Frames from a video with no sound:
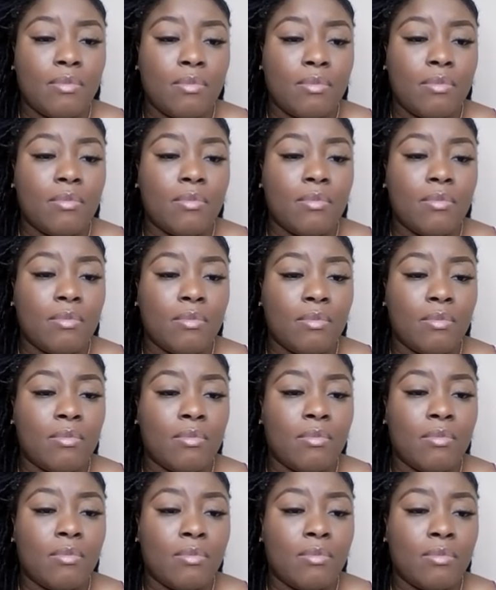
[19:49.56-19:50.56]

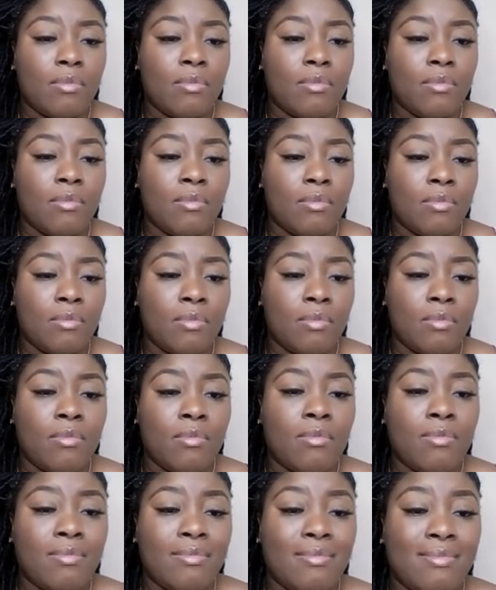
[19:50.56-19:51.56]

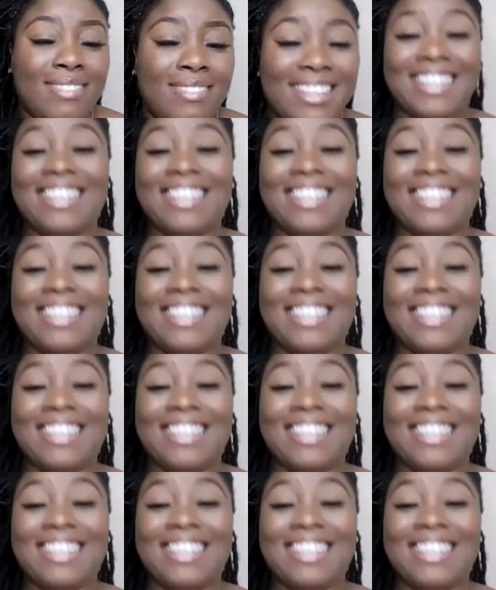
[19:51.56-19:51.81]
(not speaking)